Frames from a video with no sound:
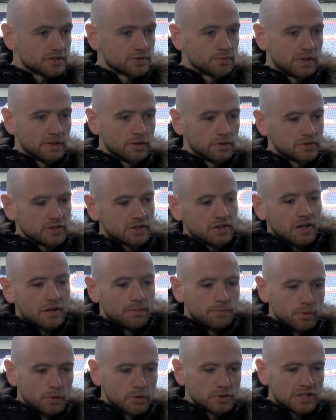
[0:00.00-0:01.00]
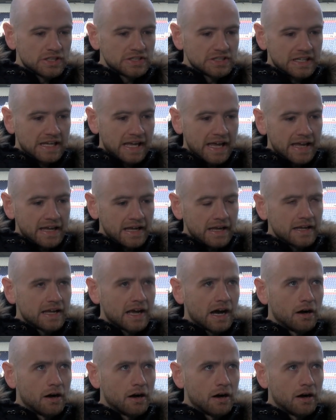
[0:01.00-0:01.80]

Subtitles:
so we looked into the process of getting it.